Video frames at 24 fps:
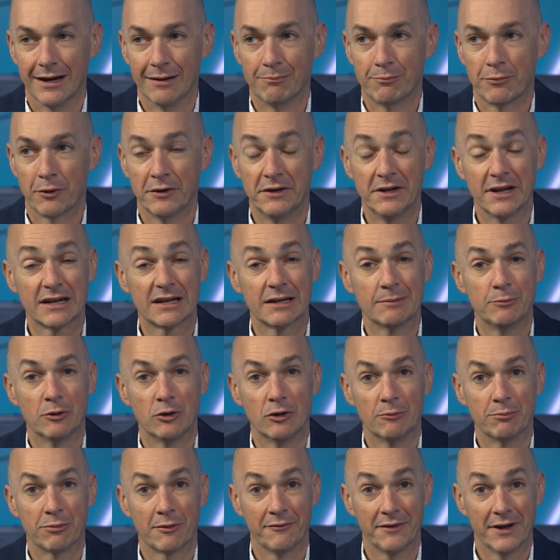
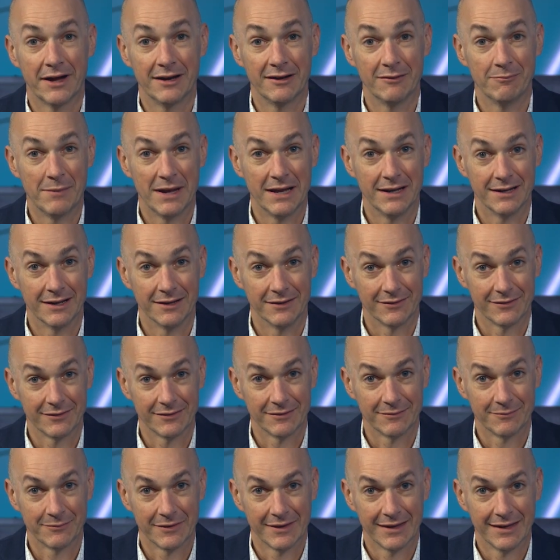predictable preventive
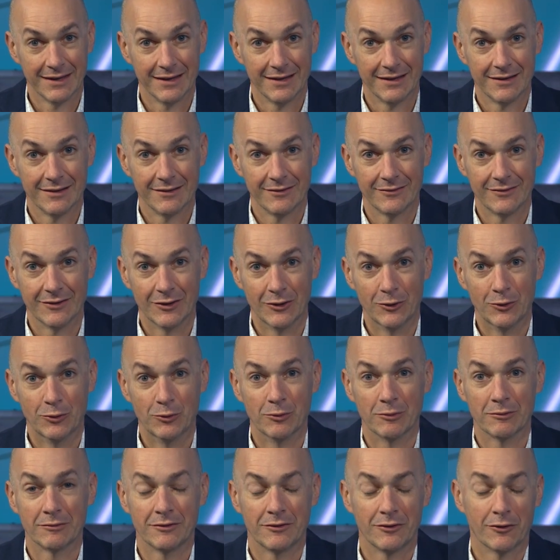maintenance.
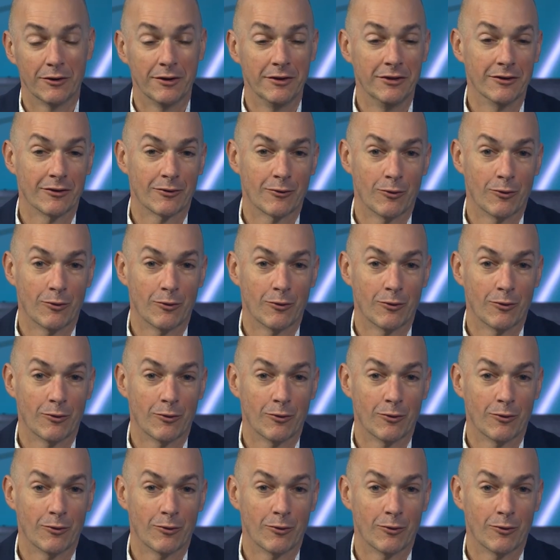So during the